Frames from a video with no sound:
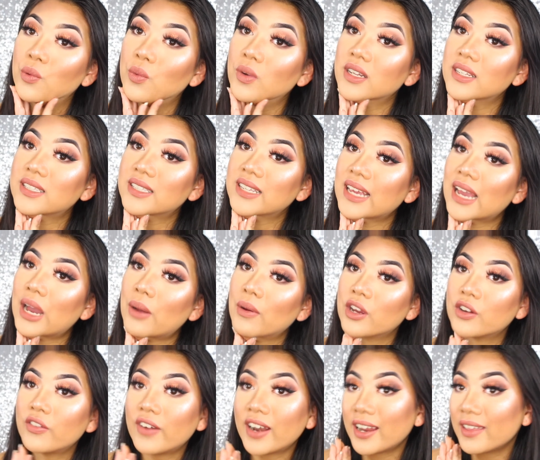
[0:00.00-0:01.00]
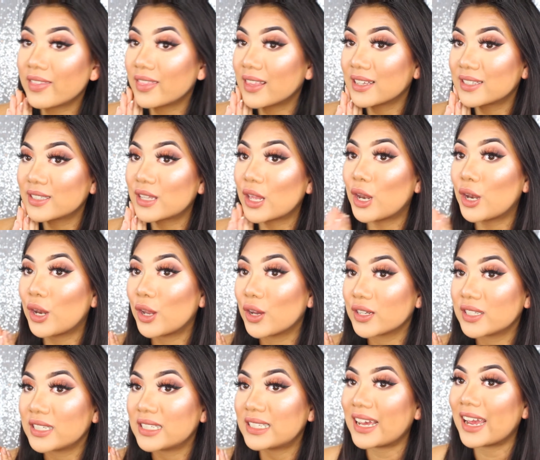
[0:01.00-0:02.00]
you want to see how I created this
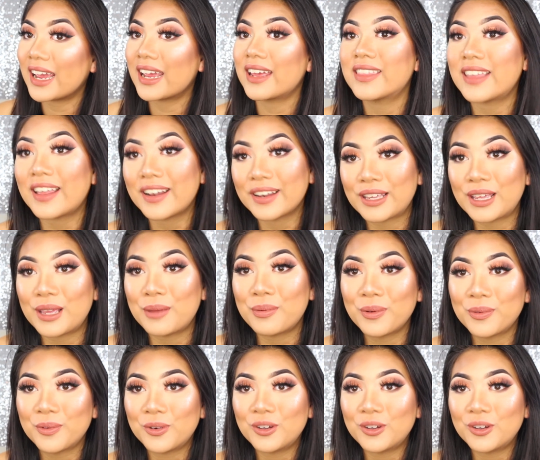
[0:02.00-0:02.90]
look today, then keep on